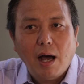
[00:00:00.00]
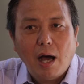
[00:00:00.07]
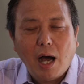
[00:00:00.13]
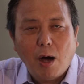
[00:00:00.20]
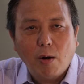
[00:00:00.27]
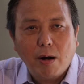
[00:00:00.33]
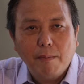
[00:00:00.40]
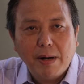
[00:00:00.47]

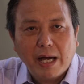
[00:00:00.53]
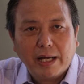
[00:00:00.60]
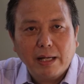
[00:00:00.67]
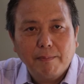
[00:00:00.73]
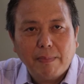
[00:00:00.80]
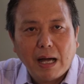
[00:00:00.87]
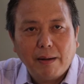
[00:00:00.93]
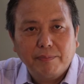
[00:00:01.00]
our
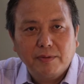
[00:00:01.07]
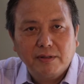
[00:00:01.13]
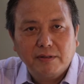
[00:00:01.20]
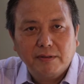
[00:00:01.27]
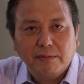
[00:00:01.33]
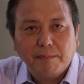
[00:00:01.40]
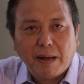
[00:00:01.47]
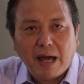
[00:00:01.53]
American
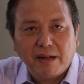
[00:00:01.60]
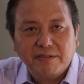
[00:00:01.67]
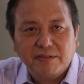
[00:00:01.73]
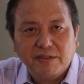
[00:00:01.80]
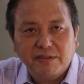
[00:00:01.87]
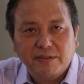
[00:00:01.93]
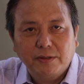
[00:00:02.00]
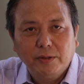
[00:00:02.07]
Baptist
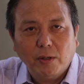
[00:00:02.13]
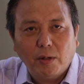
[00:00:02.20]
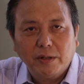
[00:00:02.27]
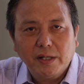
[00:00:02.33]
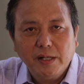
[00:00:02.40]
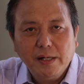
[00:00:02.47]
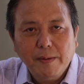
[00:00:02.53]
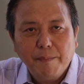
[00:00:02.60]
pastor's
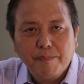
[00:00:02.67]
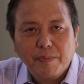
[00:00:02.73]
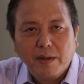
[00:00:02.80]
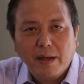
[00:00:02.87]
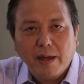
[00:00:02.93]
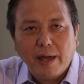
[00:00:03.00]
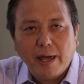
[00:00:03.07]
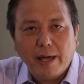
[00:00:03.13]
daughter
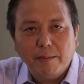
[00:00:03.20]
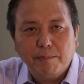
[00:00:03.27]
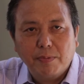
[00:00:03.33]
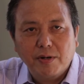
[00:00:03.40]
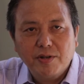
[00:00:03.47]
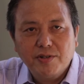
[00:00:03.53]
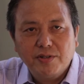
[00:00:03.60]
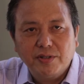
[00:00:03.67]
and
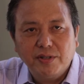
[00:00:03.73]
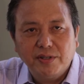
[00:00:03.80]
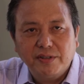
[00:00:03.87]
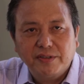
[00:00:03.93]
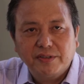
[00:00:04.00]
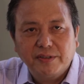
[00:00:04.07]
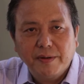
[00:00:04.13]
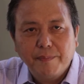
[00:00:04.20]

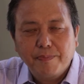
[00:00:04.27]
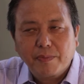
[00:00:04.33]
parishioners,